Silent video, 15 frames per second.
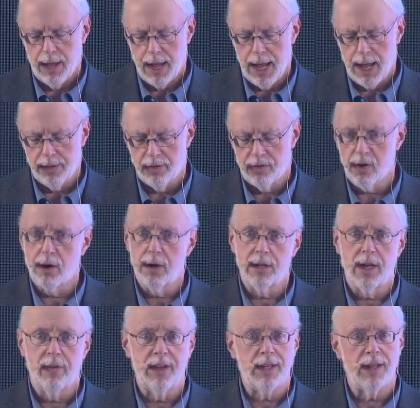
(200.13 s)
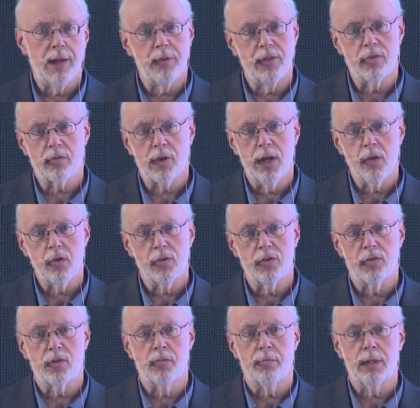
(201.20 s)
and started giving
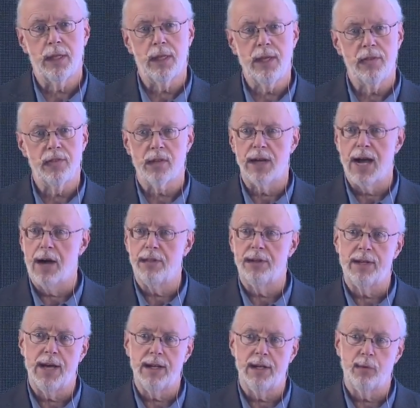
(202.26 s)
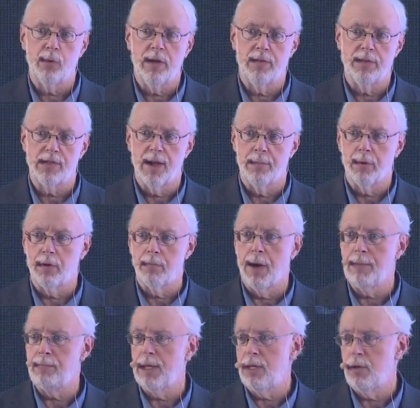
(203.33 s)
demonstrations to police on how the data we've assembled
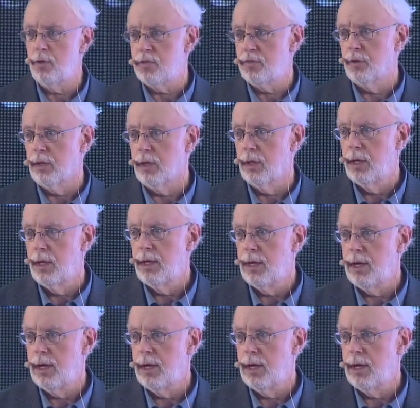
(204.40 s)
might be useful